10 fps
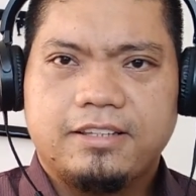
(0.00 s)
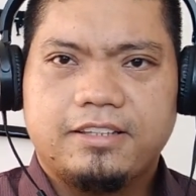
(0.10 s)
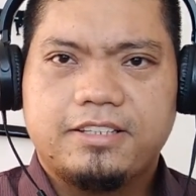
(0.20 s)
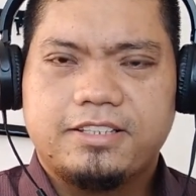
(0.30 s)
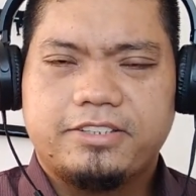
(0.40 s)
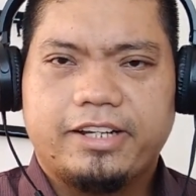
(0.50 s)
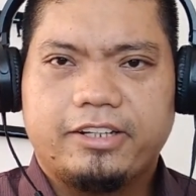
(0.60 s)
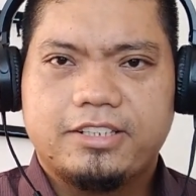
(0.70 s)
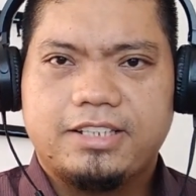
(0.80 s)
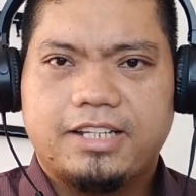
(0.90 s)
This is
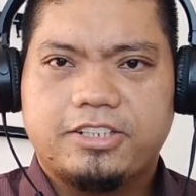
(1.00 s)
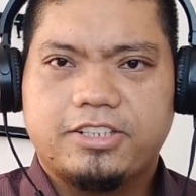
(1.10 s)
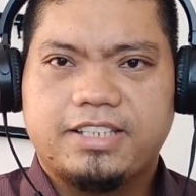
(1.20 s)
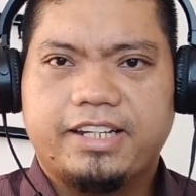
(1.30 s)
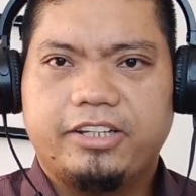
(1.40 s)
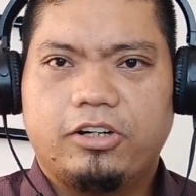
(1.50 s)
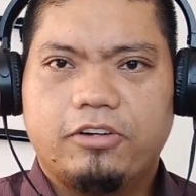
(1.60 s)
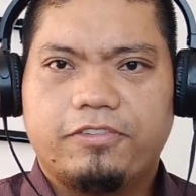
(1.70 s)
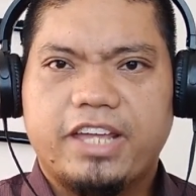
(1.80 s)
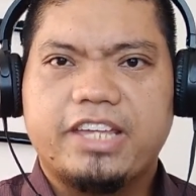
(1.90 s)
Regular Slasher sending
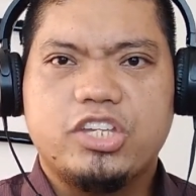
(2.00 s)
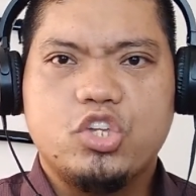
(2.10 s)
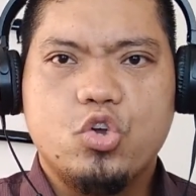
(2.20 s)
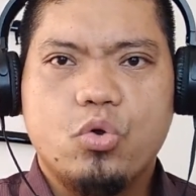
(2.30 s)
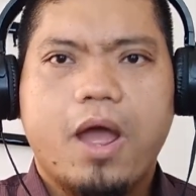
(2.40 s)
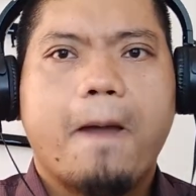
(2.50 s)
off. Thank you.